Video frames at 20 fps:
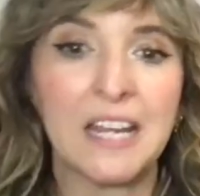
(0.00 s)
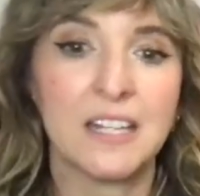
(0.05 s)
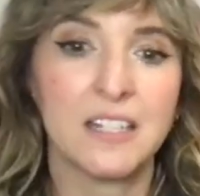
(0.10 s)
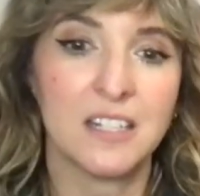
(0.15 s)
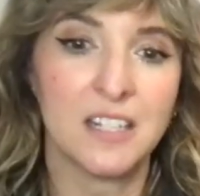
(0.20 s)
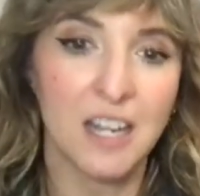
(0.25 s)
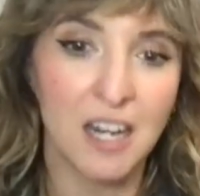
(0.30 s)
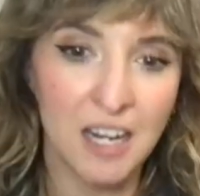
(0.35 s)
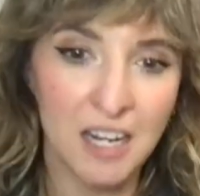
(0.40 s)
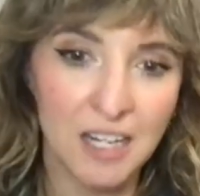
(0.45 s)

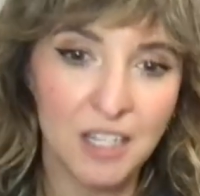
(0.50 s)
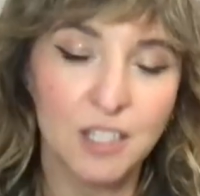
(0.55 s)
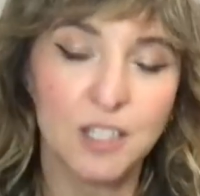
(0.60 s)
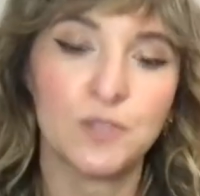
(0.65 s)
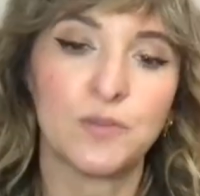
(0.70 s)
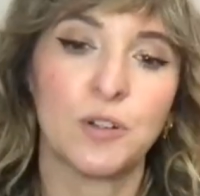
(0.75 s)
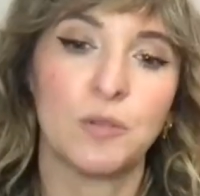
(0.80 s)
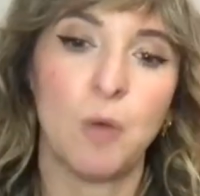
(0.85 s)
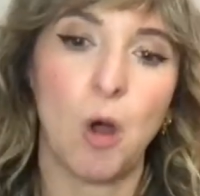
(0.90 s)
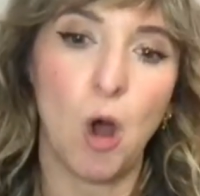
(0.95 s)
It
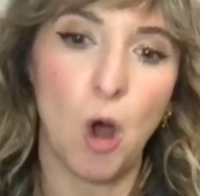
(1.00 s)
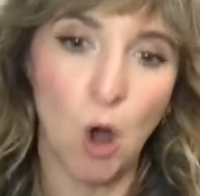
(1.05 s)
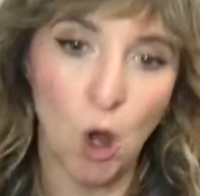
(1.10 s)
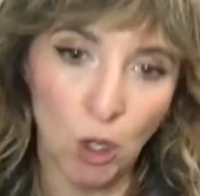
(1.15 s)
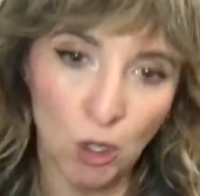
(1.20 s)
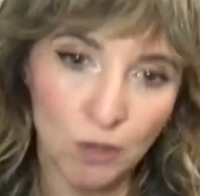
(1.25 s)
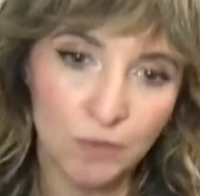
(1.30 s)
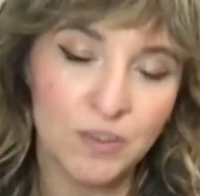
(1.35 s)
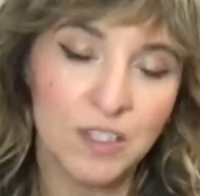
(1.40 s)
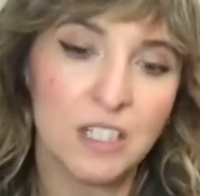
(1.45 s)
takes from
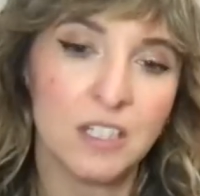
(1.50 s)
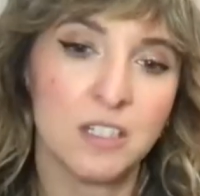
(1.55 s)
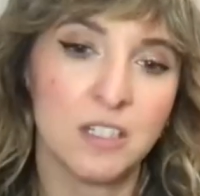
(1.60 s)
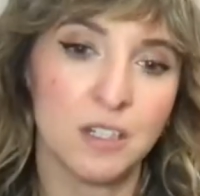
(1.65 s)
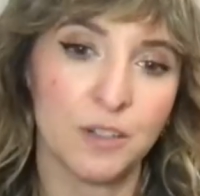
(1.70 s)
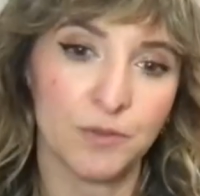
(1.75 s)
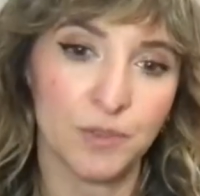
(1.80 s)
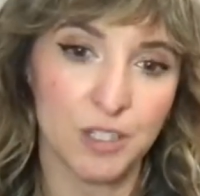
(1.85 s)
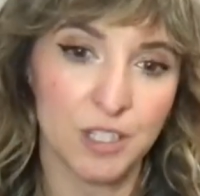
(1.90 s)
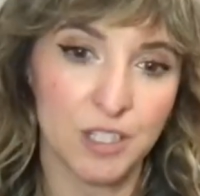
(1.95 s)
all of
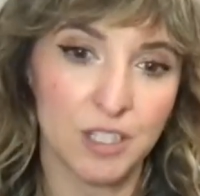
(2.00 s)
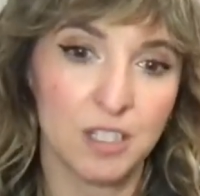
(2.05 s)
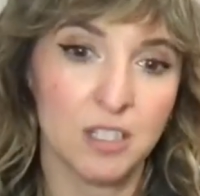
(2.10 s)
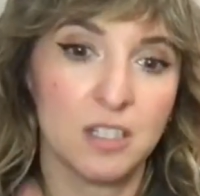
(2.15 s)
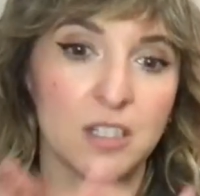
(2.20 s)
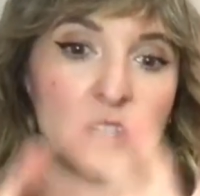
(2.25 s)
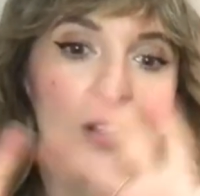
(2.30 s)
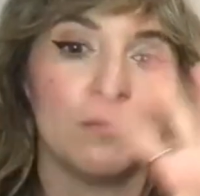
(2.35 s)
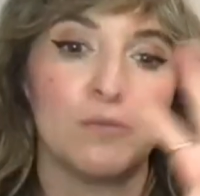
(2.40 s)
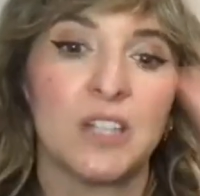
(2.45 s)
these different
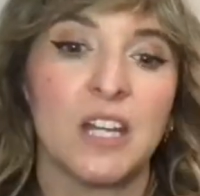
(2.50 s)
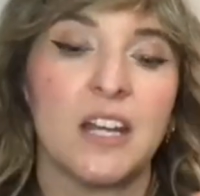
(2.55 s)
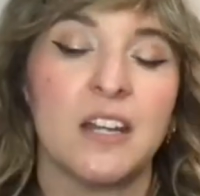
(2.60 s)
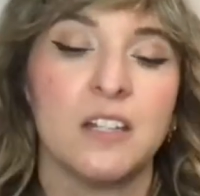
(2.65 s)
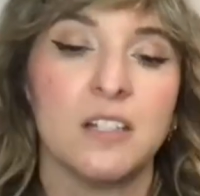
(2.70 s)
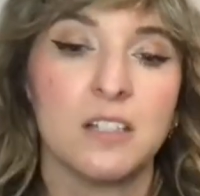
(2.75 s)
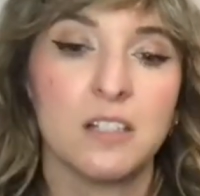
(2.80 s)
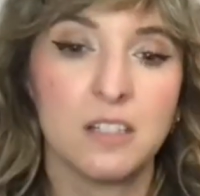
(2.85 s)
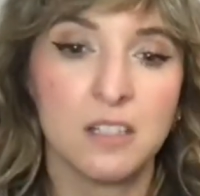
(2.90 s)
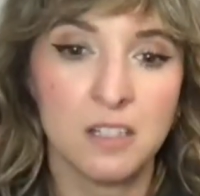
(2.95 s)
systems
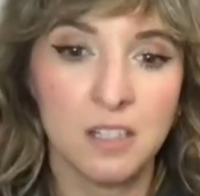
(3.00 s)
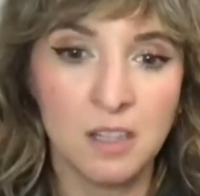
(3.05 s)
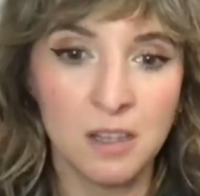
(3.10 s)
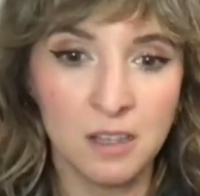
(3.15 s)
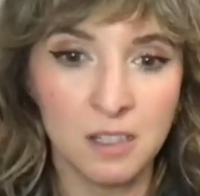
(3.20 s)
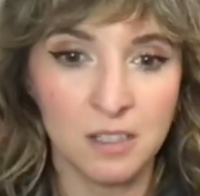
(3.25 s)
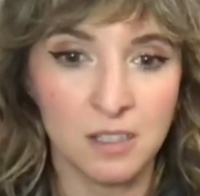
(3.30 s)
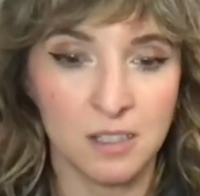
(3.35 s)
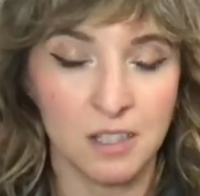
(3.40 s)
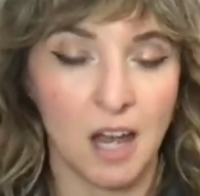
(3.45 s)
and is
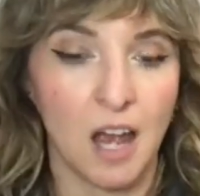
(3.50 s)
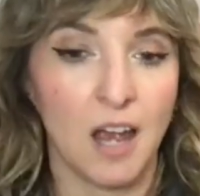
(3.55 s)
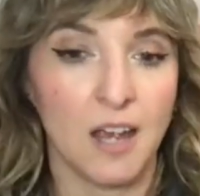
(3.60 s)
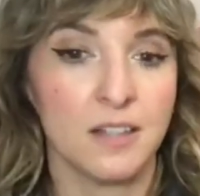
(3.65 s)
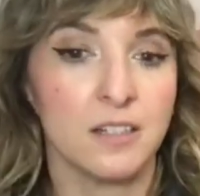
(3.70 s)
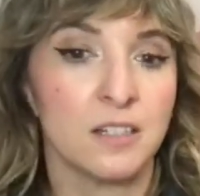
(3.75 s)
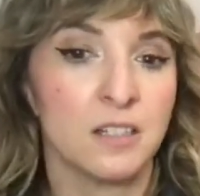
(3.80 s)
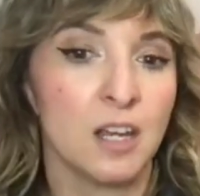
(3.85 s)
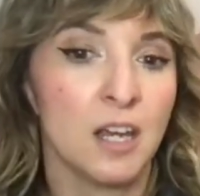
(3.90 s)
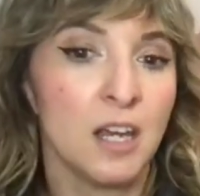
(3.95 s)

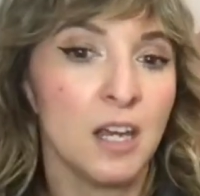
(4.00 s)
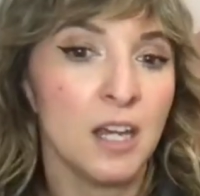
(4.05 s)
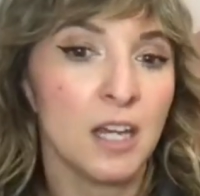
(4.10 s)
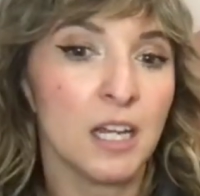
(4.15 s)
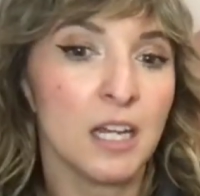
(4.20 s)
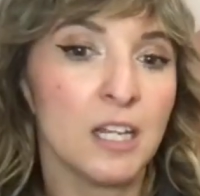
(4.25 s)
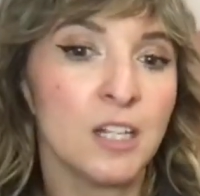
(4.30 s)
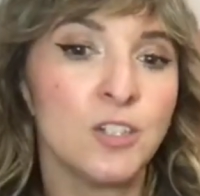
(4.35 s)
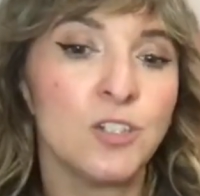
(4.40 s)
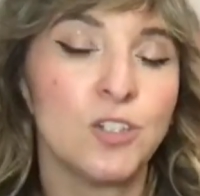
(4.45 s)
synthesized
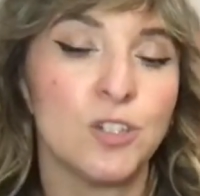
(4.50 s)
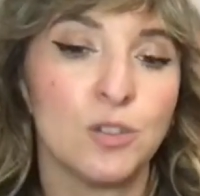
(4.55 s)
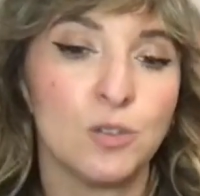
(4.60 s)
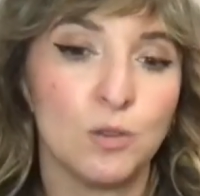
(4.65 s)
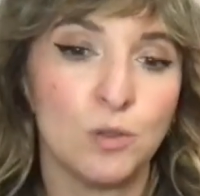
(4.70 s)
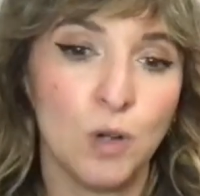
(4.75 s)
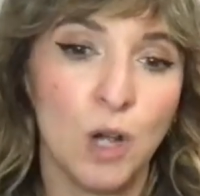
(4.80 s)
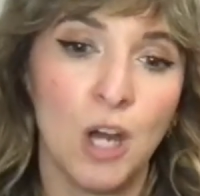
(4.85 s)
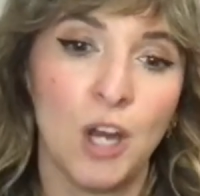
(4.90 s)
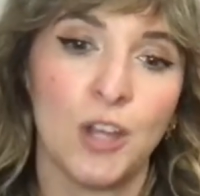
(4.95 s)

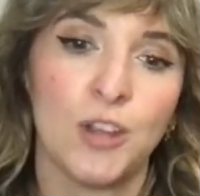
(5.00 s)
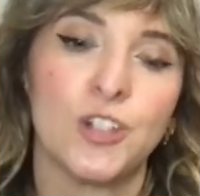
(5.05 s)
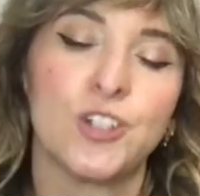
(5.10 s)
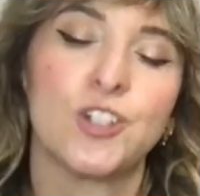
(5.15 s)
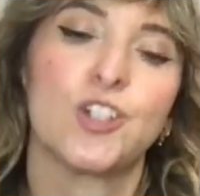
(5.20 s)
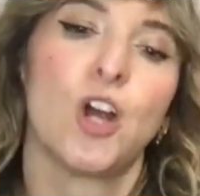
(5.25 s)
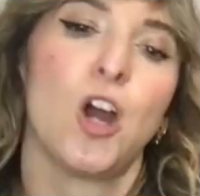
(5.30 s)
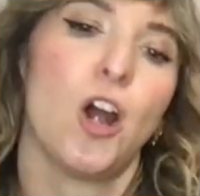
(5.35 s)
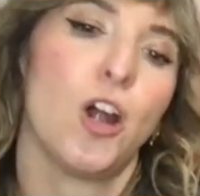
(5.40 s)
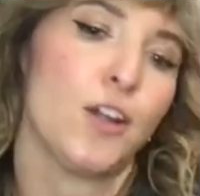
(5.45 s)
into
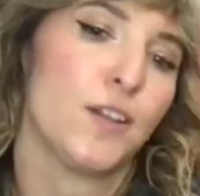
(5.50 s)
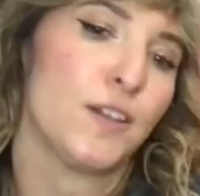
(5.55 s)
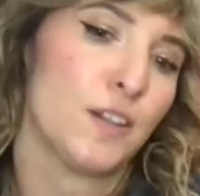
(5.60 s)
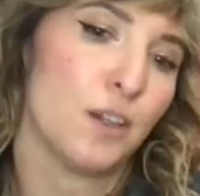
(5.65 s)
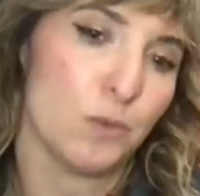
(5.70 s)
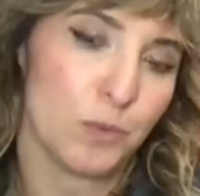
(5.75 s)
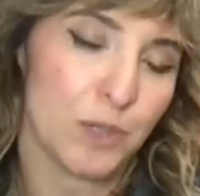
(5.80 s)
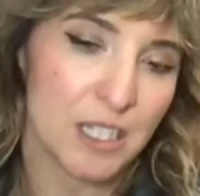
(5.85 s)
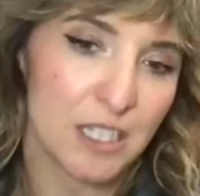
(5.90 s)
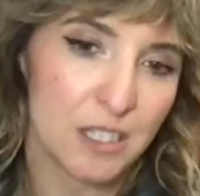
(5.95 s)
the chart
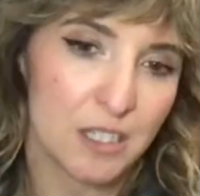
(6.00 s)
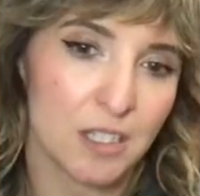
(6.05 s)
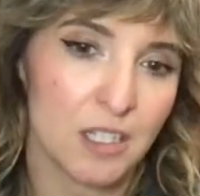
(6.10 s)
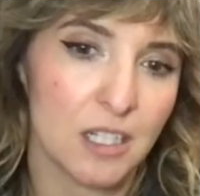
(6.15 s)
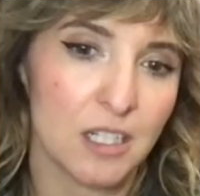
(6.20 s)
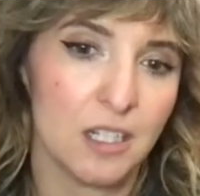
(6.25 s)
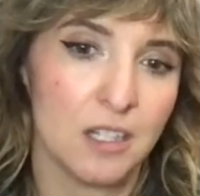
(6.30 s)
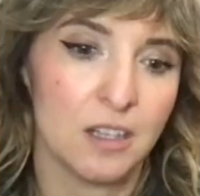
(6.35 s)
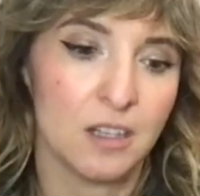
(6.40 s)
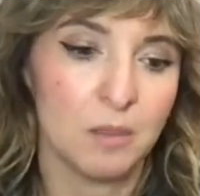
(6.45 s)
that we
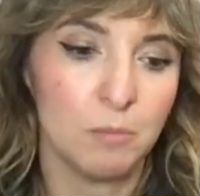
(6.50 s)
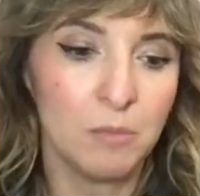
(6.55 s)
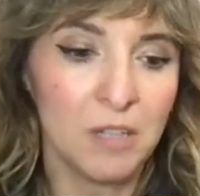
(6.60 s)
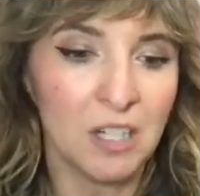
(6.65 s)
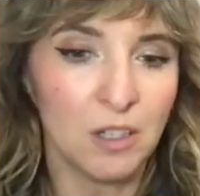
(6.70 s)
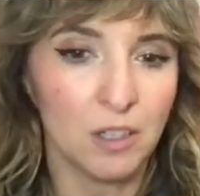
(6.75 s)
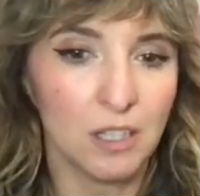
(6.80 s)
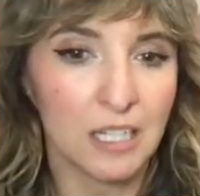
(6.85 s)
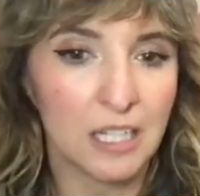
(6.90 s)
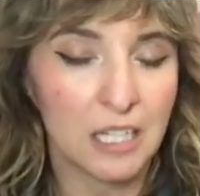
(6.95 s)
see in the
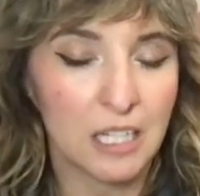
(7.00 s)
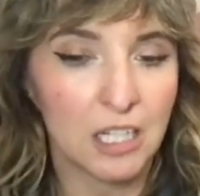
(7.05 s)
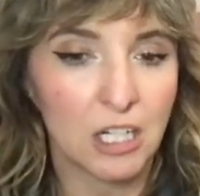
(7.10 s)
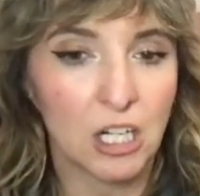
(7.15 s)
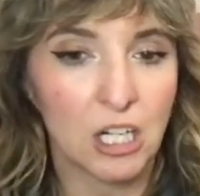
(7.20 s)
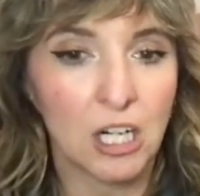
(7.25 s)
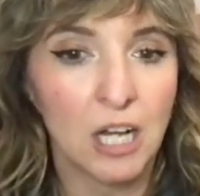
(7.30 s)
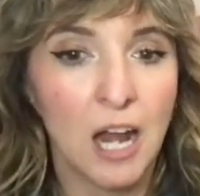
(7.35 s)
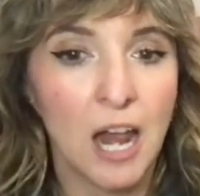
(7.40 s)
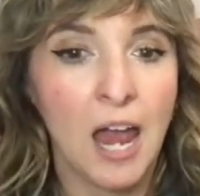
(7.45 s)
middle
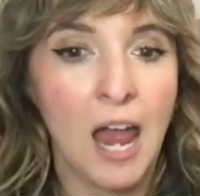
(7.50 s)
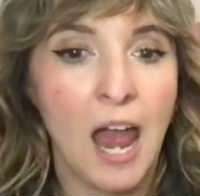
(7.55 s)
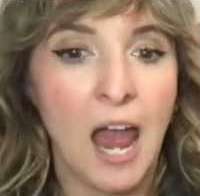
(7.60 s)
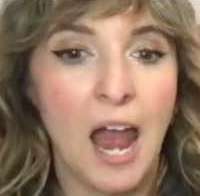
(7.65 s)
here.